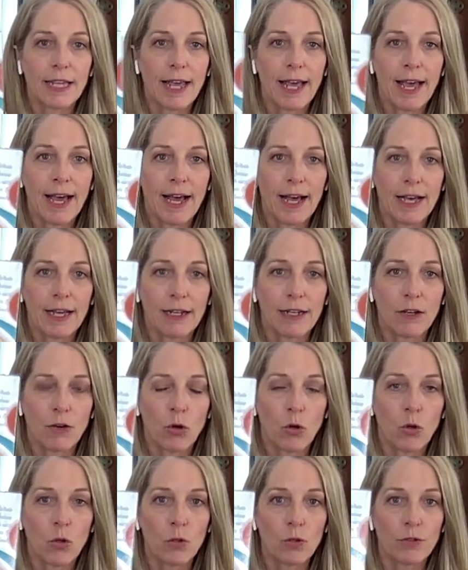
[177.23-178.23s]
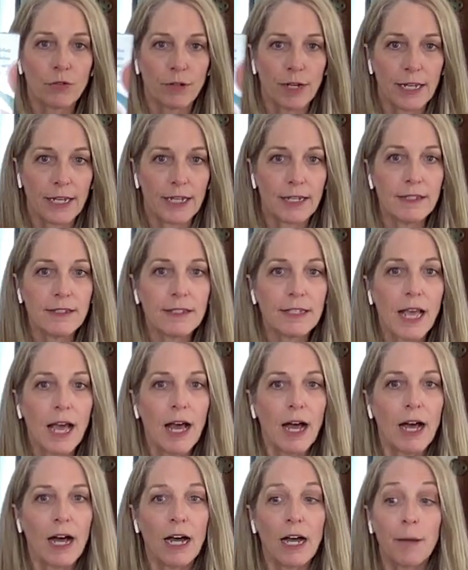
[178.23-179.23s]
to add whole grains.
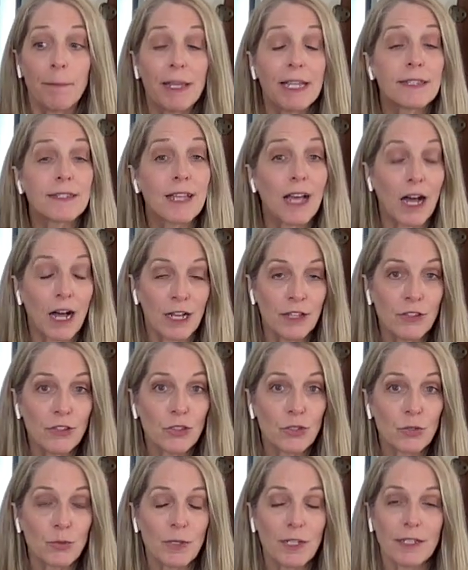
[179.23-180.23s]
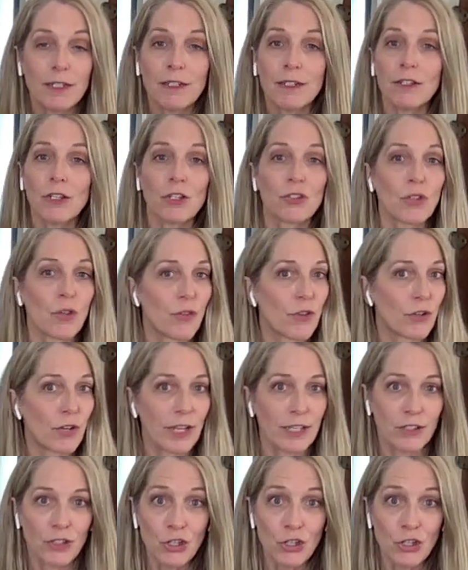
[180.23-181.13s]
It's unsweetened, so there